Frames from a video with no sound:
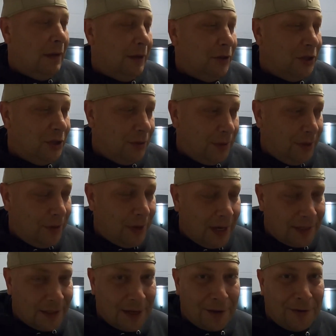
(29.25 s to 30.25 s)
and showing you
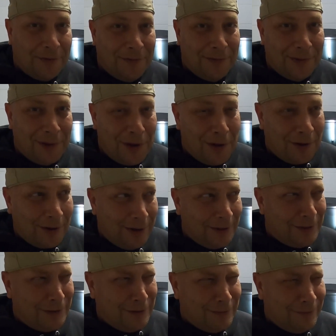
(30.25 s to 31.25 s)
guys how to vlog
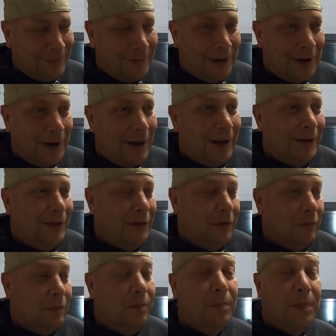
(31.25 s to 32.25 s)
isn't what I
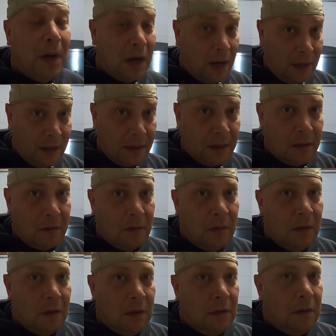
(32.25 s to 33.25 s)
do, but
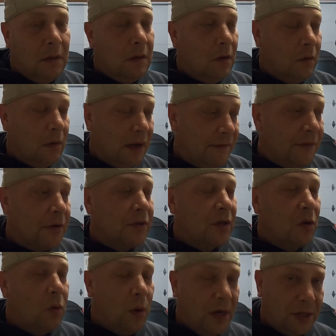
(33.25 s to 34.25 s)
you know, if
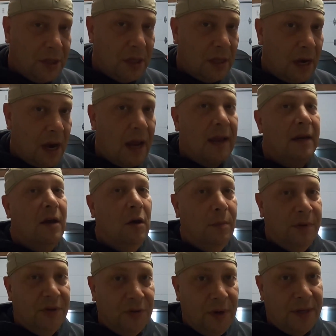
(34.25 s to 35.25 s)
there's a question that I can
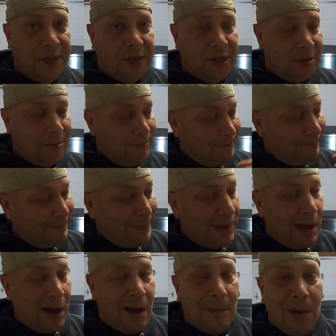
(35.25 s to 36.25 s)
help address,
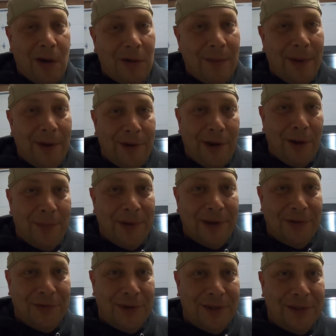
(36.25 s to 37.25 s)
I'm all about
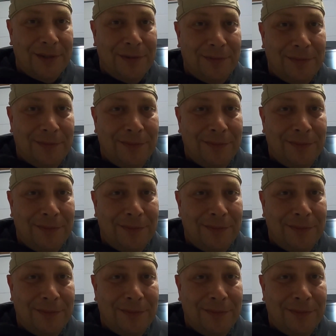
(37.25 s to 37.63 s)
helping address it.